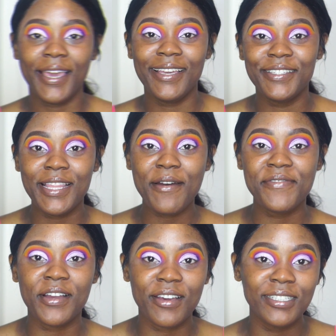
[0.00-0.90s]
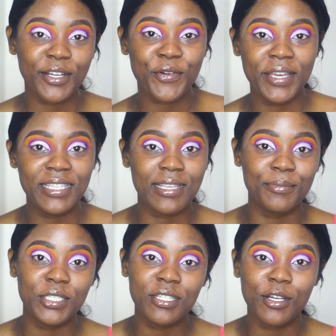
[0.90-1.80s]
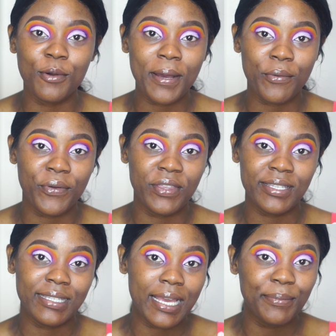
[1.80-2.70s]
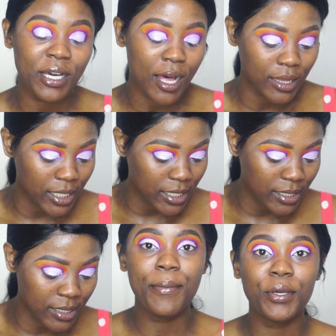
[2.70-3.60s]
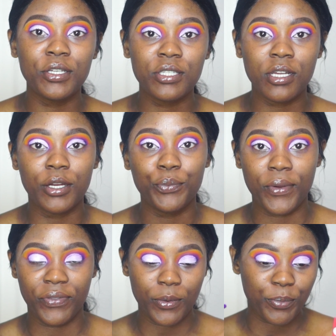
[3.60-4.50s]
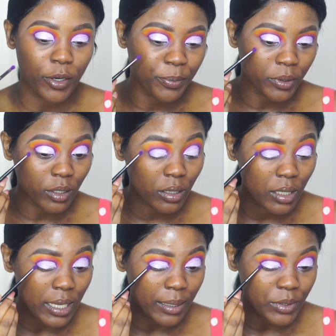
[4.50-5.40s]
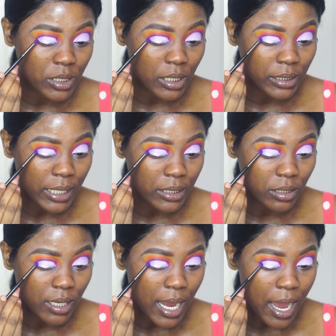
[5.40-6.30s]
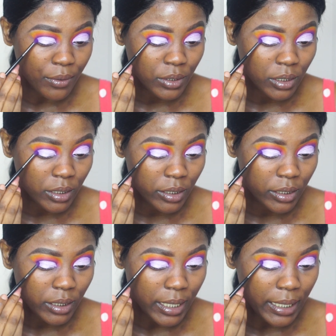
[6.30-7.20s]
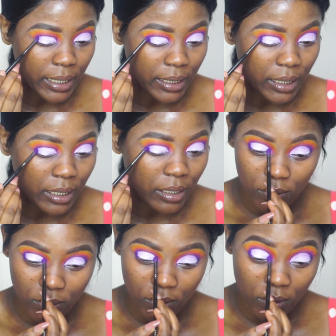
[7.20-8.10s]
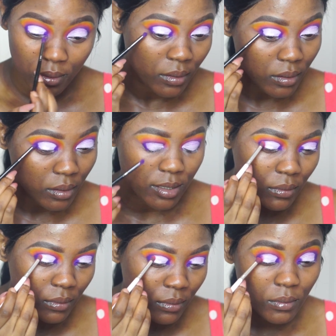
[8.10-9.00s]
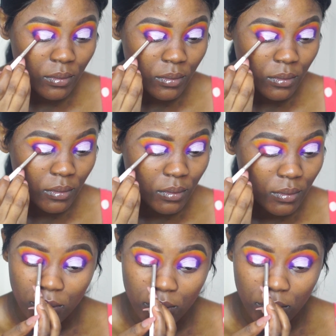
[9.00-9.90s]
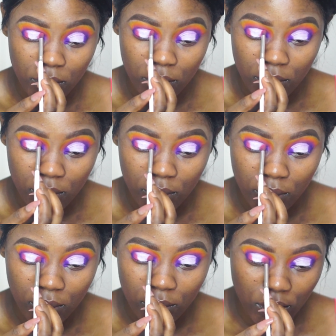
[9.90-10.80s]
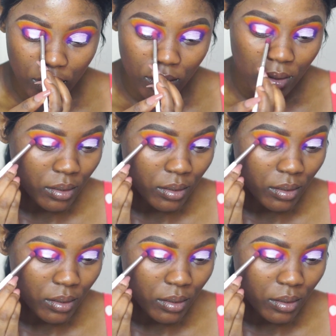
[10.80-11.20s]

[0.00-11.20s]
Okay, so now after cutting the crease, I'm just gonna go back with the same colors. I'm gonna start with the purple, and I'm just gonna take it to the outer and inner corners. After that, I'm gonna go into the pink,